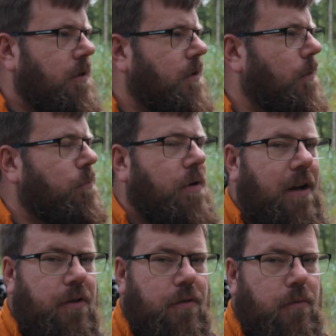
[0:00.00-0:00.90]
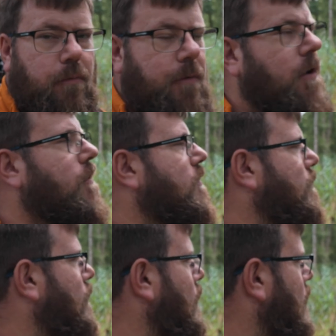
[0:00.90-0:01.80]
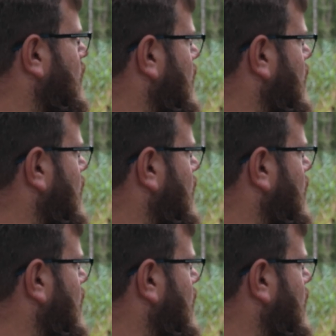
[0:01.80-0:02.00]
you know, bracken or ferns, but